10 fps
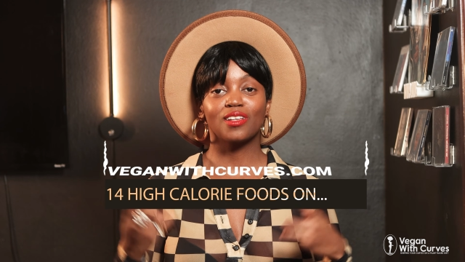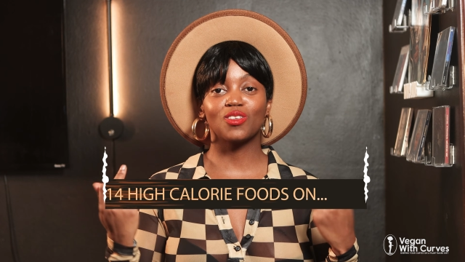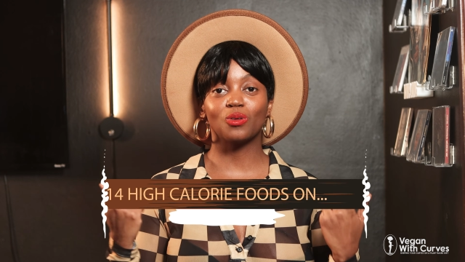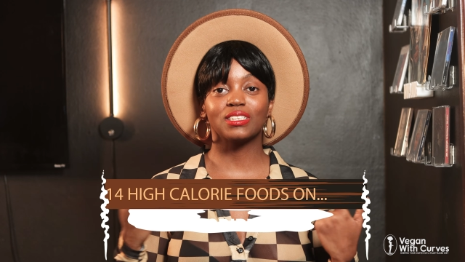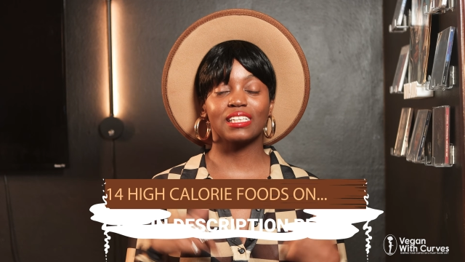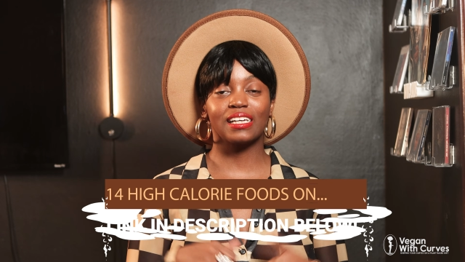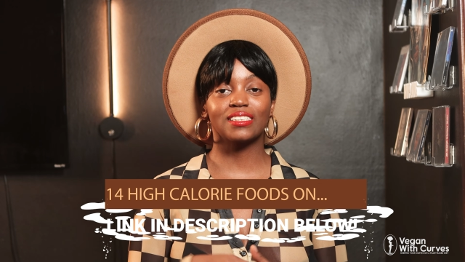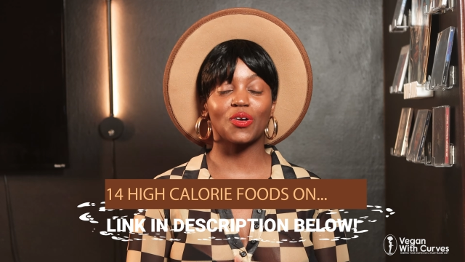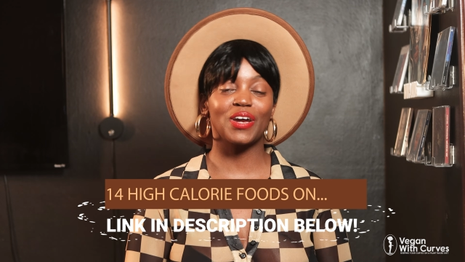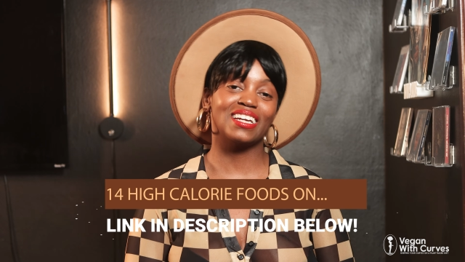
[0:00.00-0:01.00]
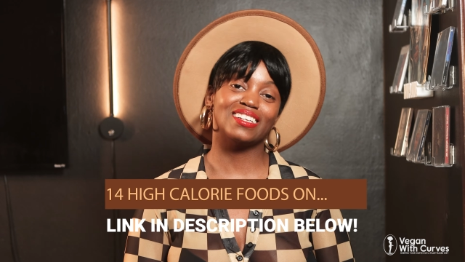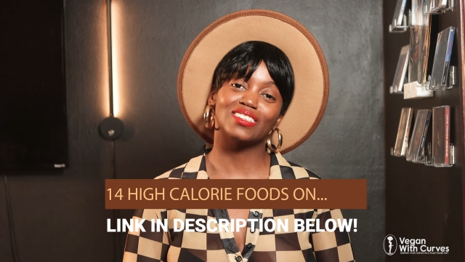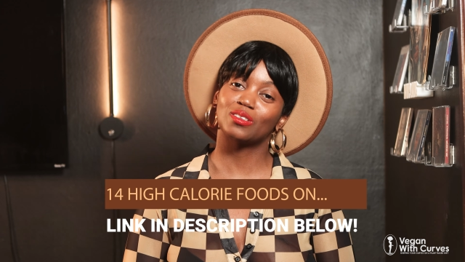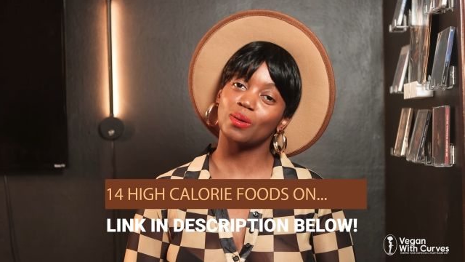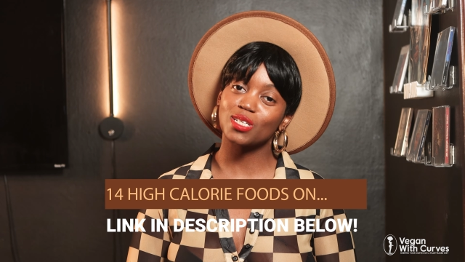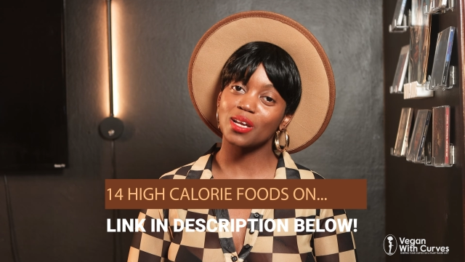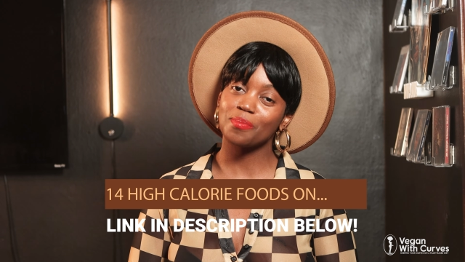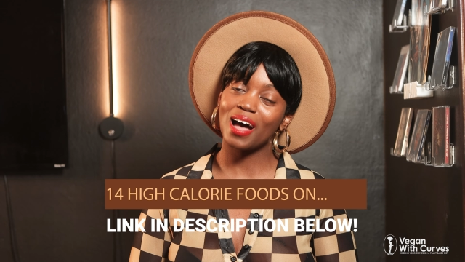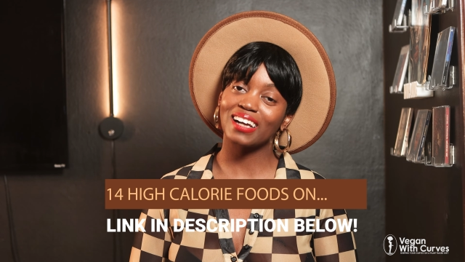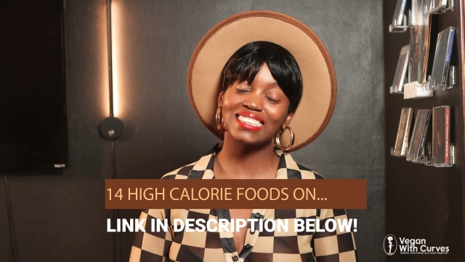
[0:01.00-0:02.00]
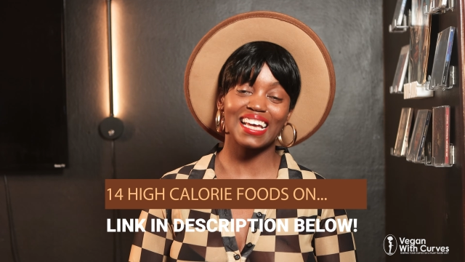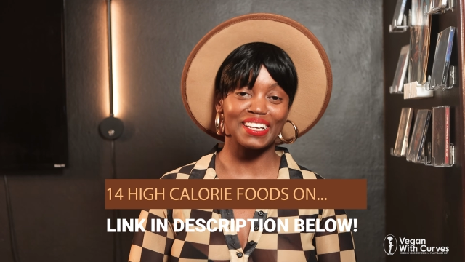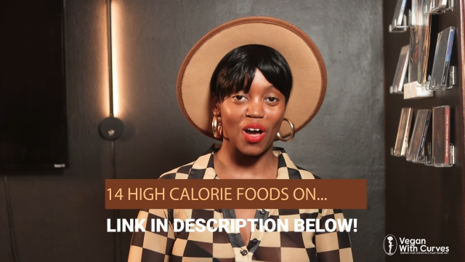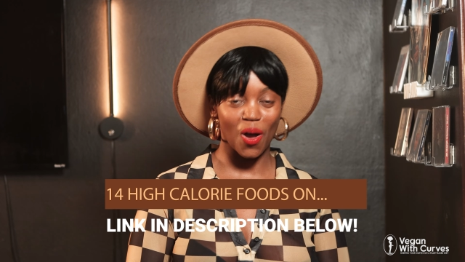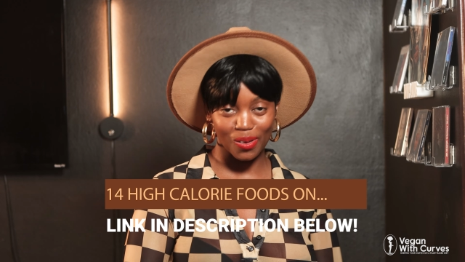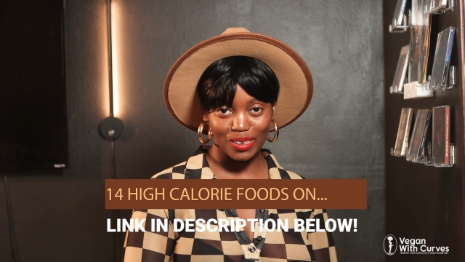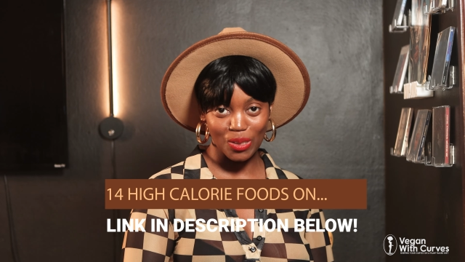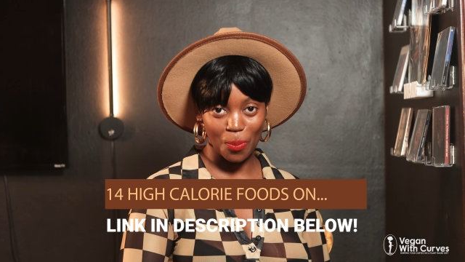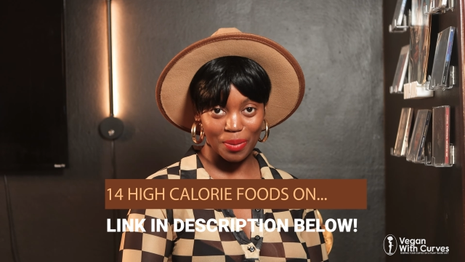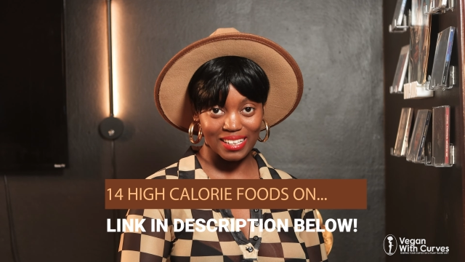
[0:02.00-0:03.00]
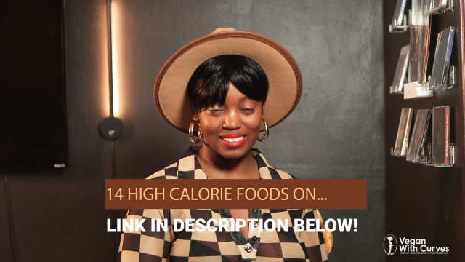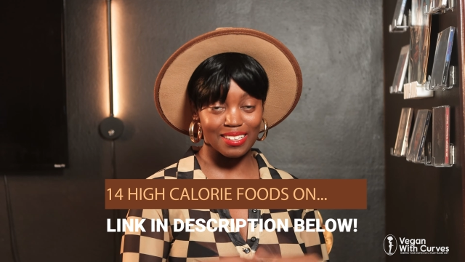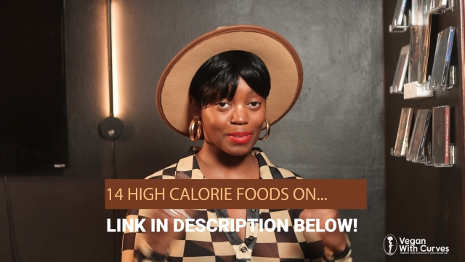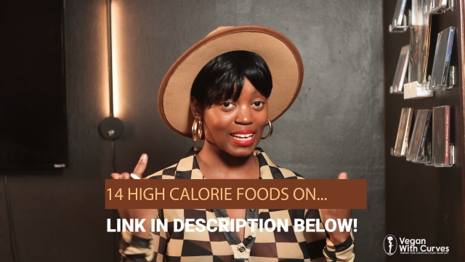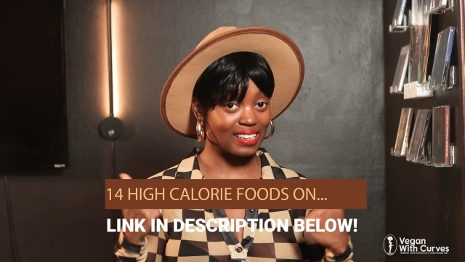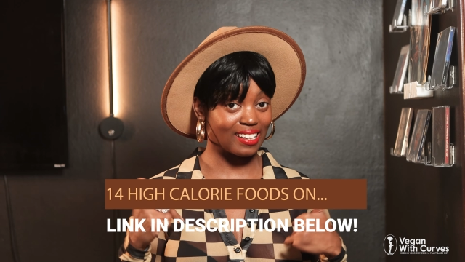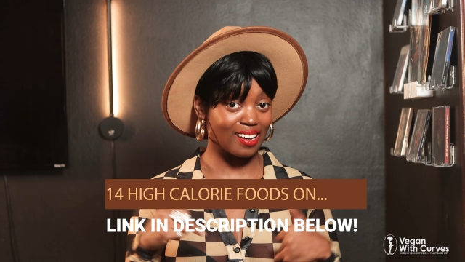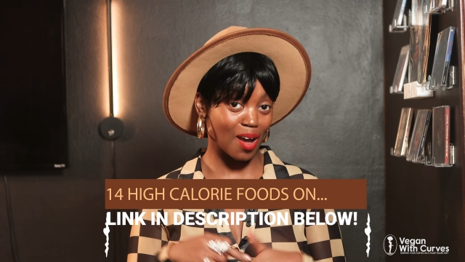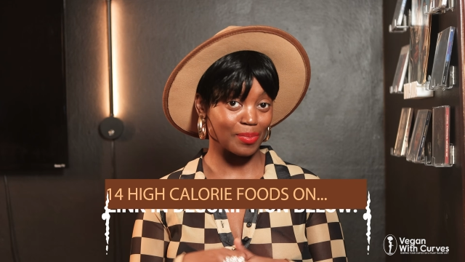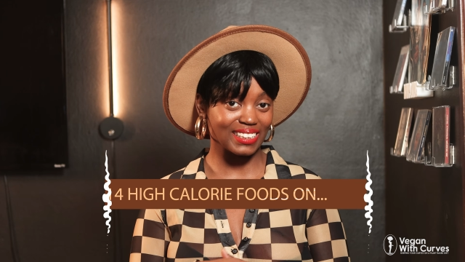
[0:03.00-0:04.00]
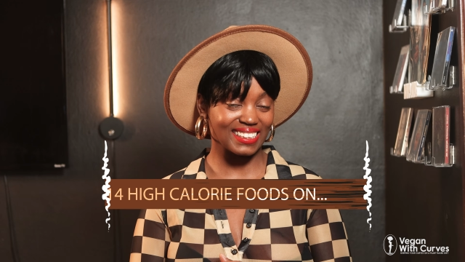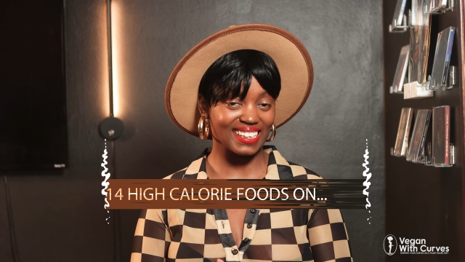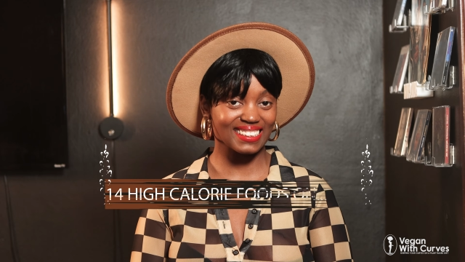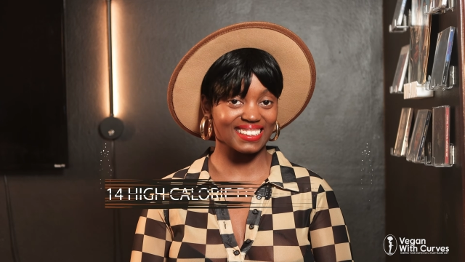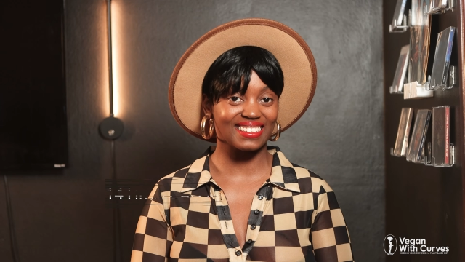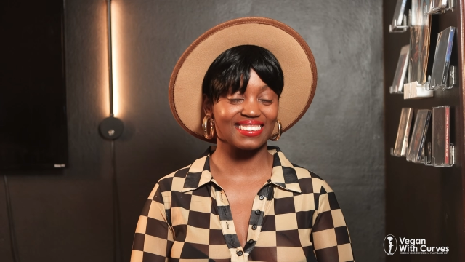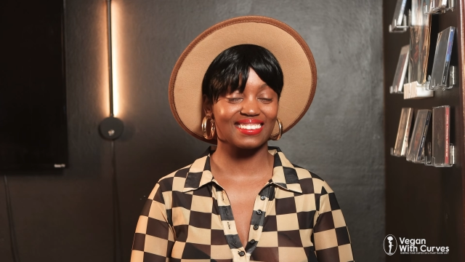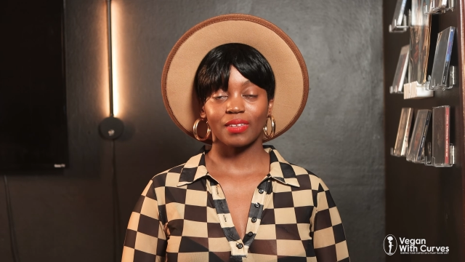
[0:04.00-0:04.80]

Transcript: Those links are in the description box, and I'll also pin them in the comment section.